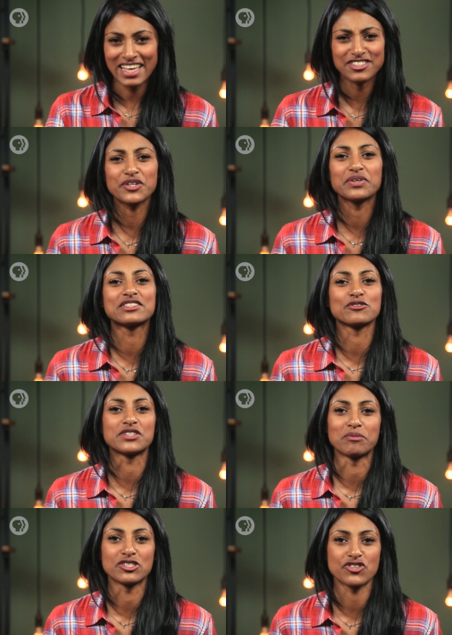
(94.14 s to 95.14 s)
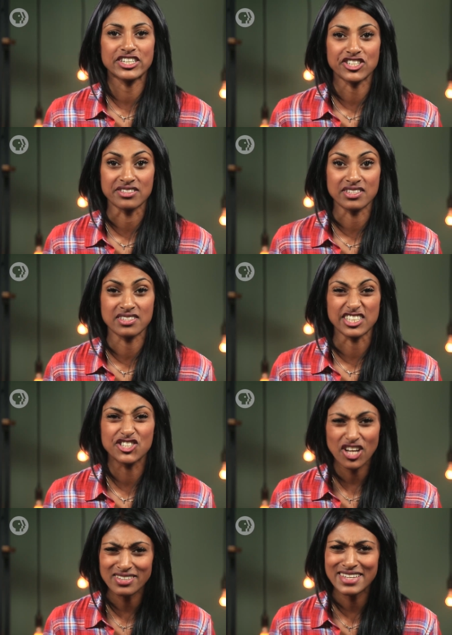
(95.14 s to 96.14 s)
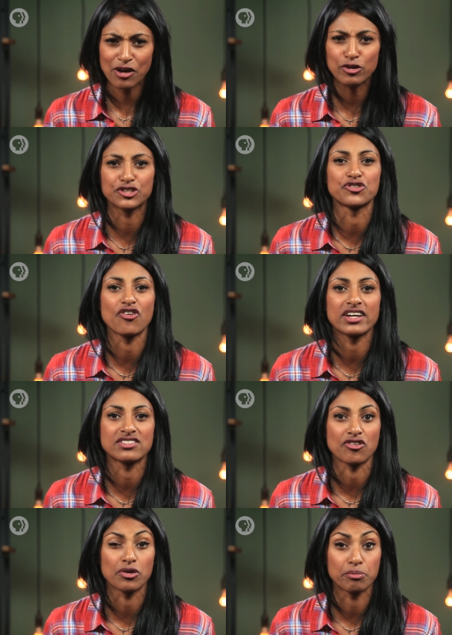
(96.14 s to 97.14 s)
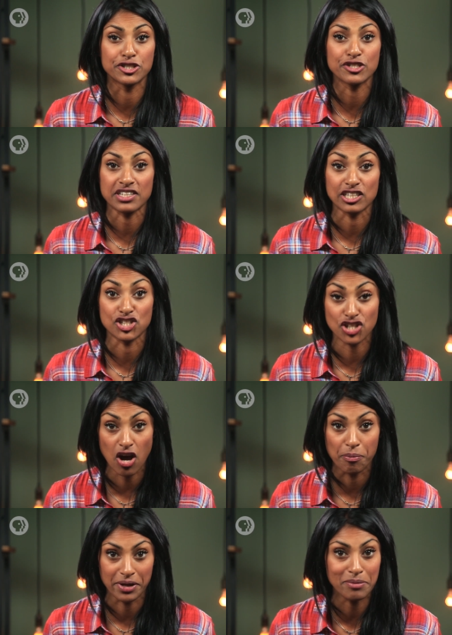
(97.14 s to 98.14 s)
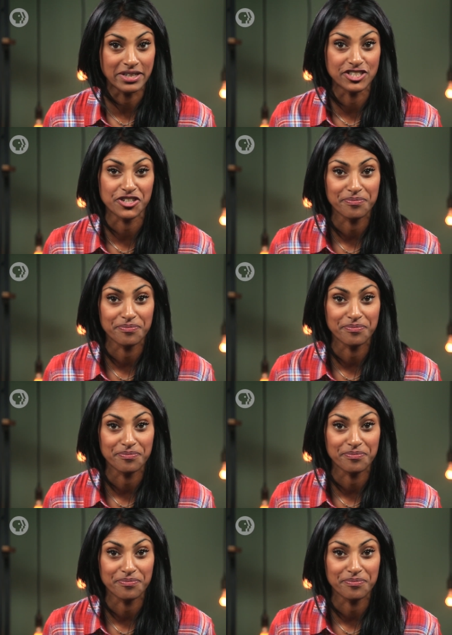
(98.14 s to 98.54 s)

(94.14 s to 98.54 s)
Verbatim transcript: Let's do a little demonstration to see just how good your eyes are at producing a sharp image.